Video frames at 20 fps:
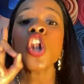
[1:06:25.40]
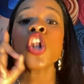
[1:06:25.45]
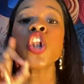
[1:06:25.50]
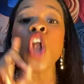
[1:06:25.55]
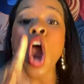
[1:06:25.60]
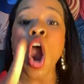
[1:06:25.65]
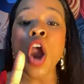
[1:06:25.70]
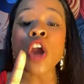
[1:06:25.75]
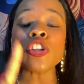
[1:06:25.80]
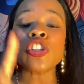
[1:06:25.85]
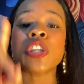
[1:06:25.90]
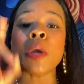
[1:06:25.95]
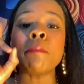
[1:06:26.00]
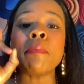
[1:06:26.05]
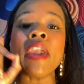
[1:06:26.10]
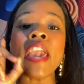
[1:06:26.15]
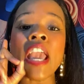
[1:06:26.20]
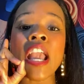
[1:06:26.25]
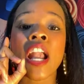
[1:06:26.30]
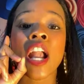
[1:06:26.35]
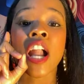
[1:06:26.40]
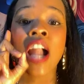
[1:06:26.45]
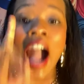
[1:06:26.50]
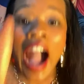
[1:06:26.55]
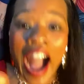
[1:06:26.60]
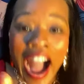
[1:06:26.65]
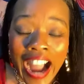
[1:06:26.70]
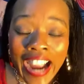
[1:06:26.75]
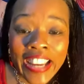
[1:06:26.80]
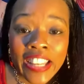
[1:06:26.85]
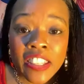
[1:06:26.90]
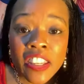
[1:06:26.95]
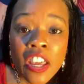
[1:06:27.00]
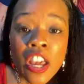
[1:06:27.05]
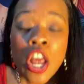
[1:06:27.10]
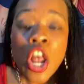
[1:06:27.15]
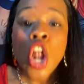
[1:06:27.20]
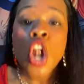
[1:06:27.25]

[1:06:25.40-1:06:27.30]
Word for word: Learn to be kind.